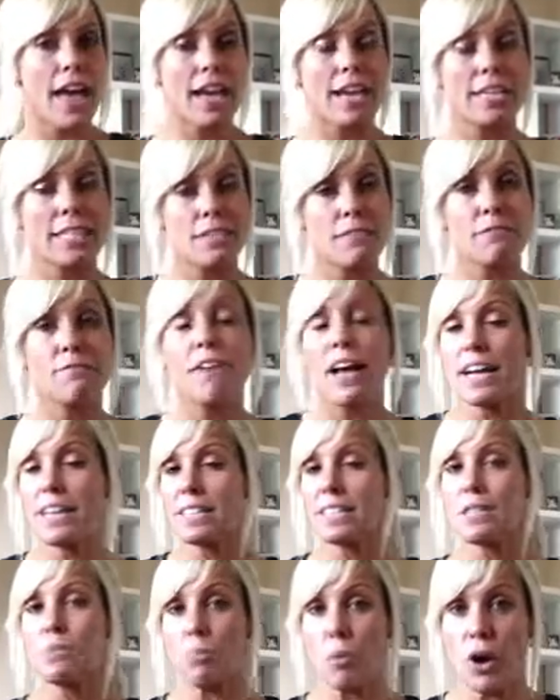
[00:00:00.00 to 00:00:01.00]
is
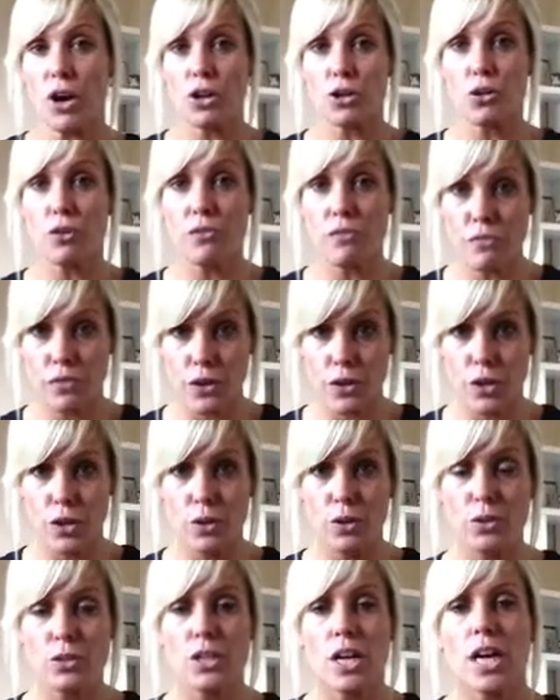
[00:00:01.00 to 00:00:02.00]
affected by your
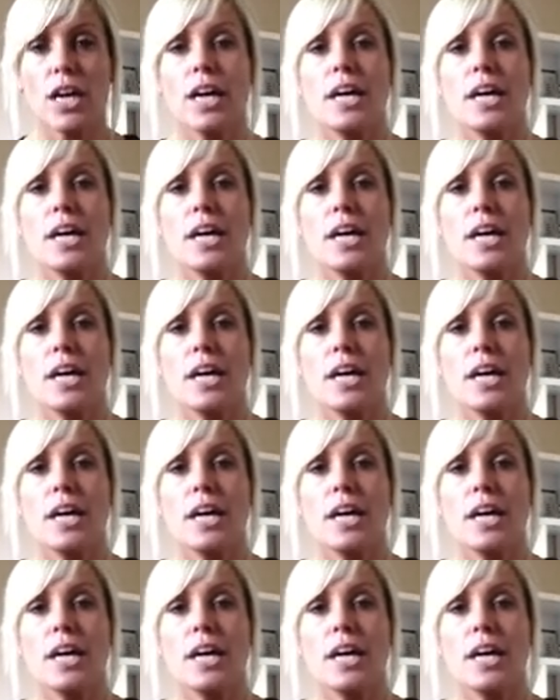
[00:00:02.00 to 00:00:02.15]
food.